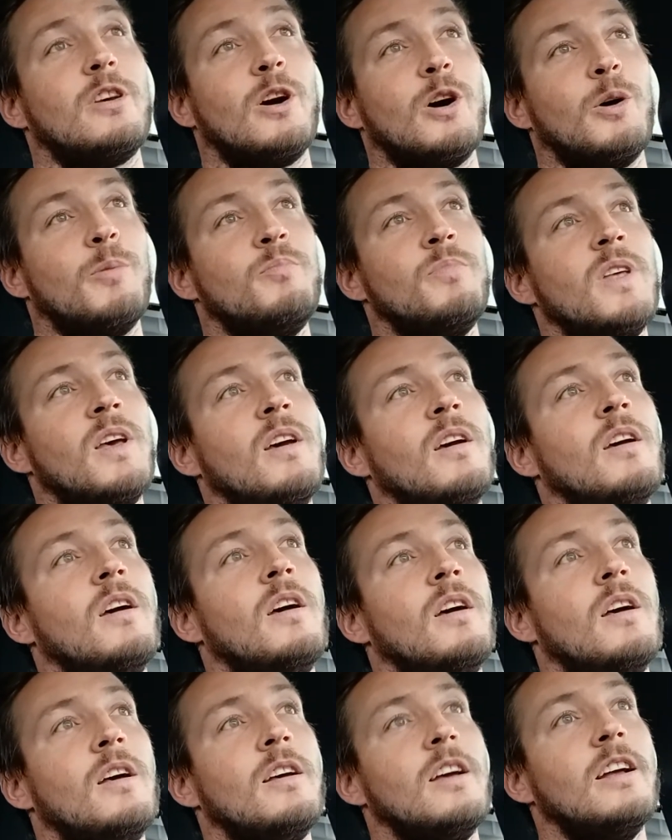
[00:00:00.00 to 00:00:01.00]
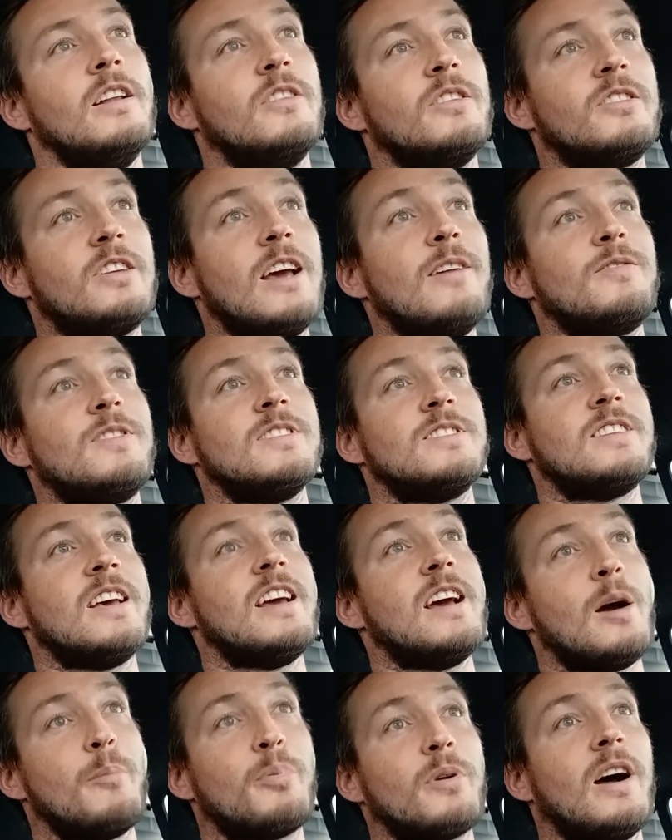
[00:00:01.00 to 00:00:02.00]
So it's safe to
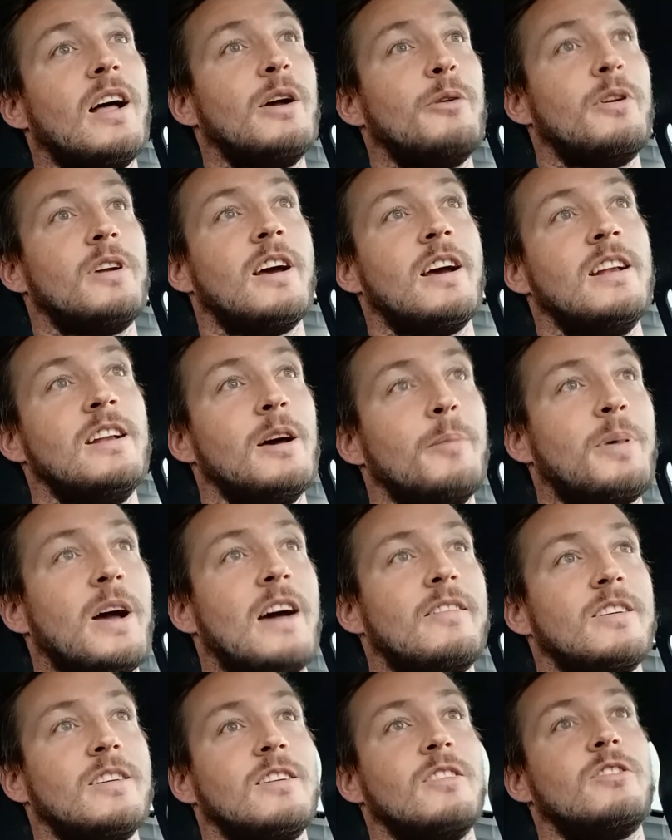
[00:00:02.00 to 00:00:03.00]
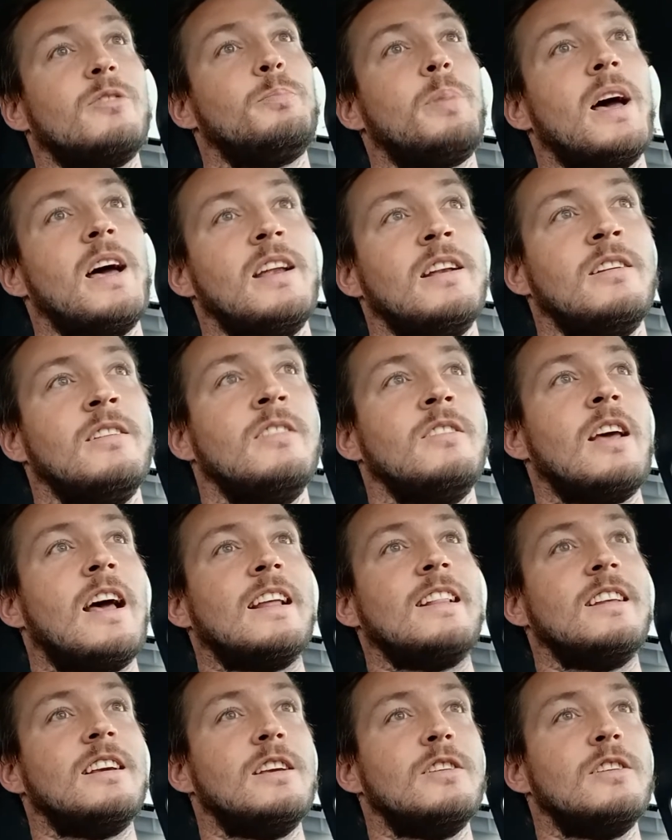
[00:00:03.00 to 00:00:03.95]
say I probably would end up having to spend at